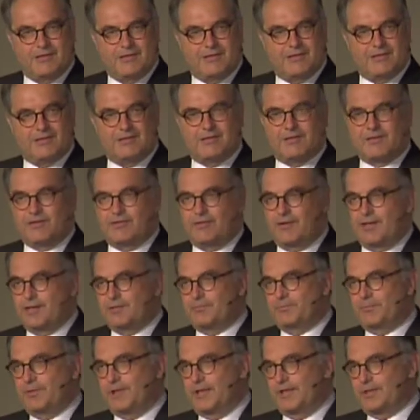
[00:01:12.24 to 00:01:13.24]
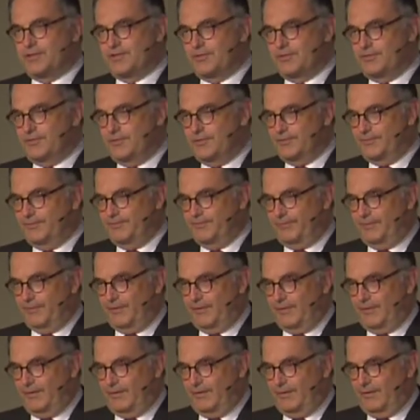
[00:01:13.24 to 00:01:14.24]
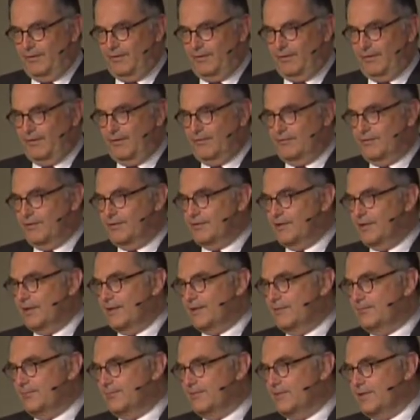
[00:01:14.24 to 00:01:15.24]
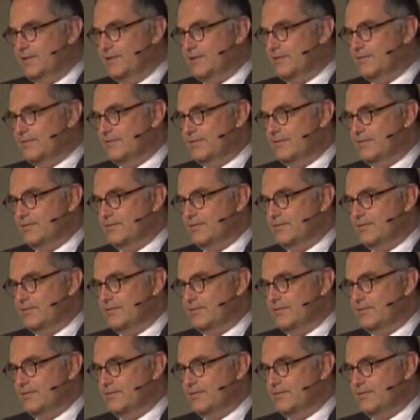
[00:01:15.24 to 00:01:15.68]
It is a great pleasure that I'm here